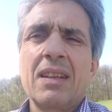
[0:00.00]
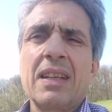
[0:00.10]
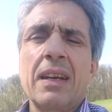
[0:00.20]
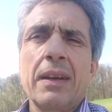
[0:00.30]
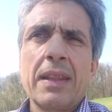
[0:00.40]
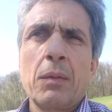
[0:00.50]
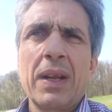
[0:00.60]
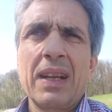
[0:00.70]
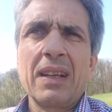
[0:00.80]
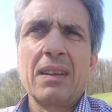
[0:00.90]
and then another
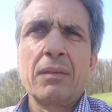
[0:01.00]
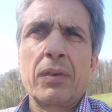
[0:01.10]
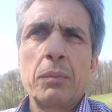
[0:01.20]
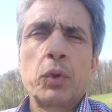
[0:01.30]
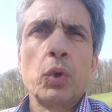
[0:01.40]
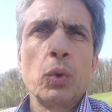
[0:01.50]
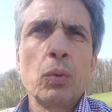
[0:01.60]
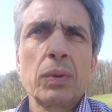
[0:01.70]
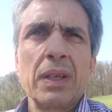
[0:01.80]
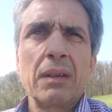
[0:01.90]
one and from two
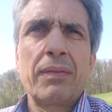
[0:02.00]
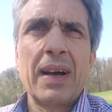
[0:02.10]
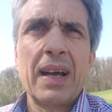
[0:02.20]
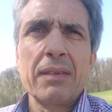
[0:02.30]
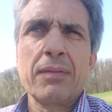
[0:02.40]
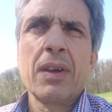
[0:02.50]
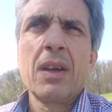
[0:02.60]
till five,